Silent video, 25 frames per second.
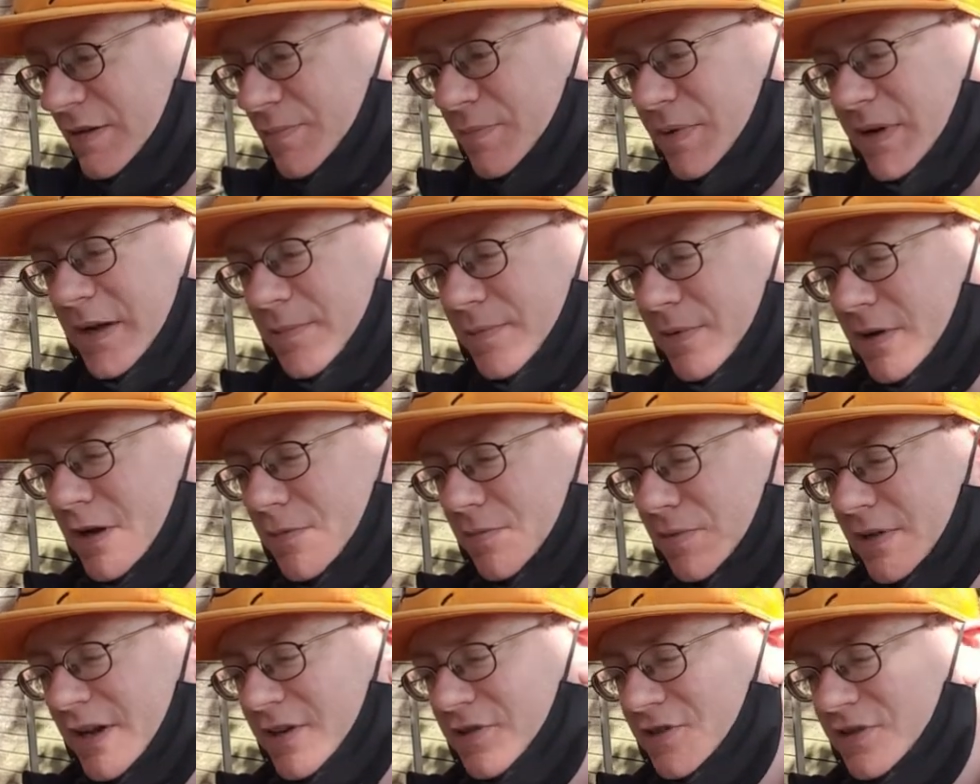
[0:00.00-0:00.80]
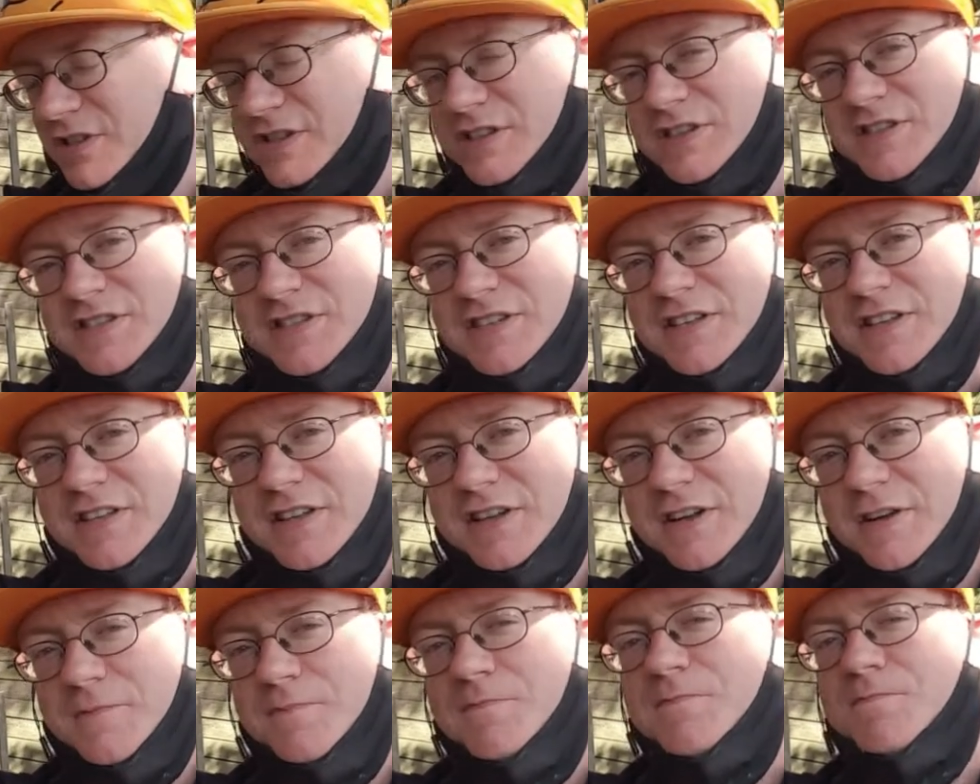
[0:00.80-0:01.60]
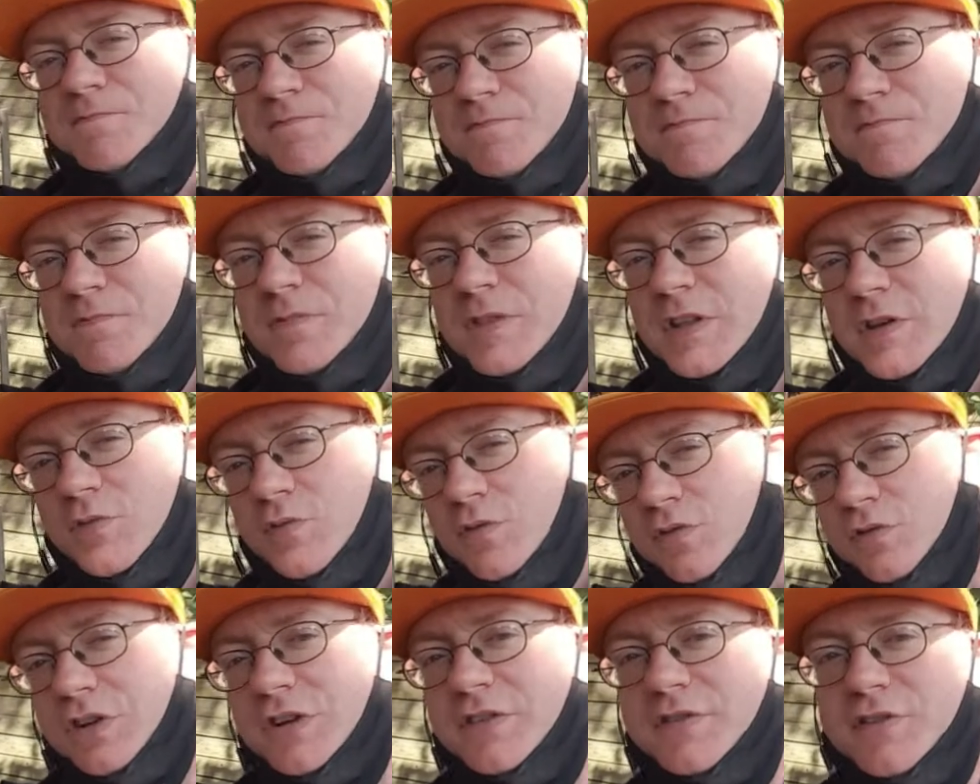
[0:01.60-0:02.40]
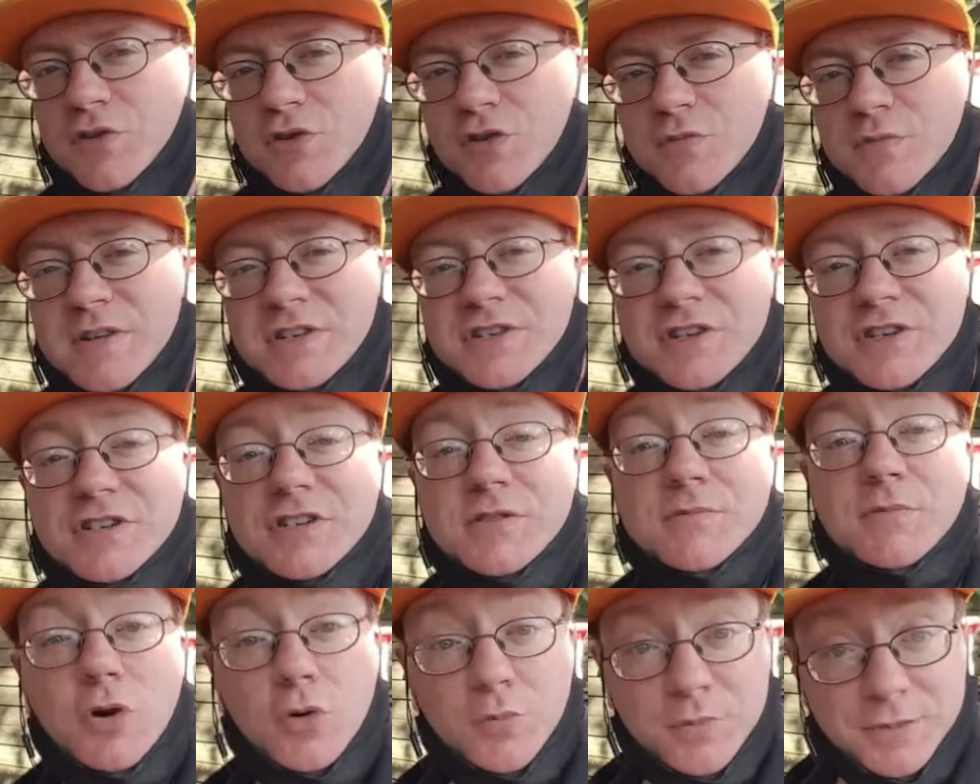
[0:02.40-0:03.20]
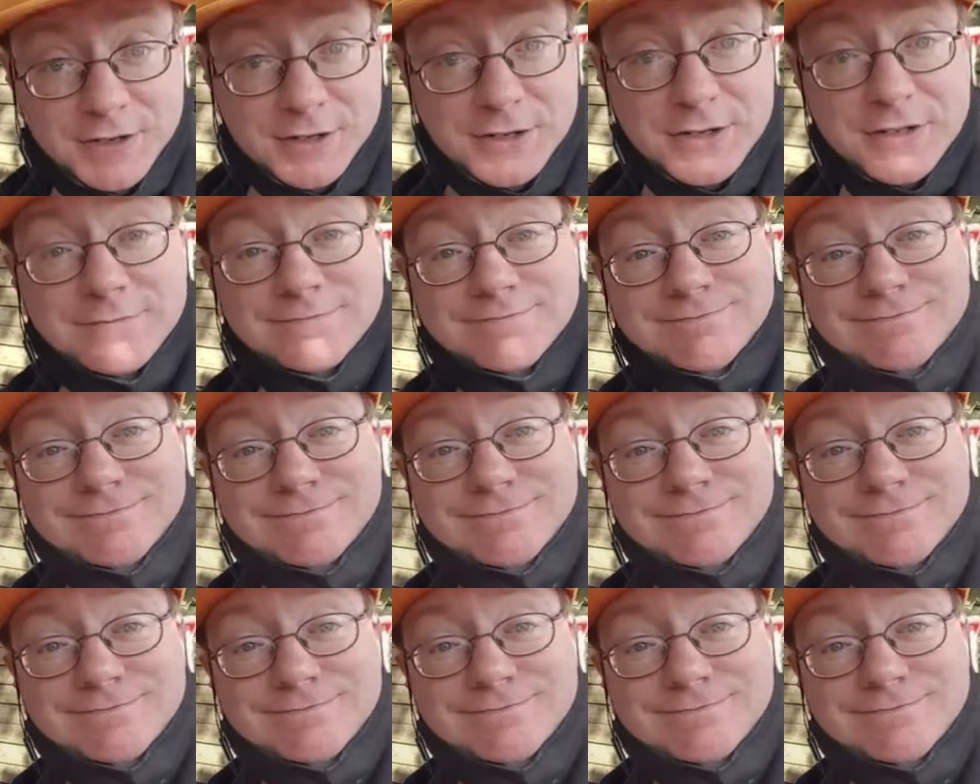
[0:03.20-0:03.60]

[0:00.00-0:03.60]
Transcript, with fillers: I did pick up a couple extras, as you can see there. We'll review them in just a moment.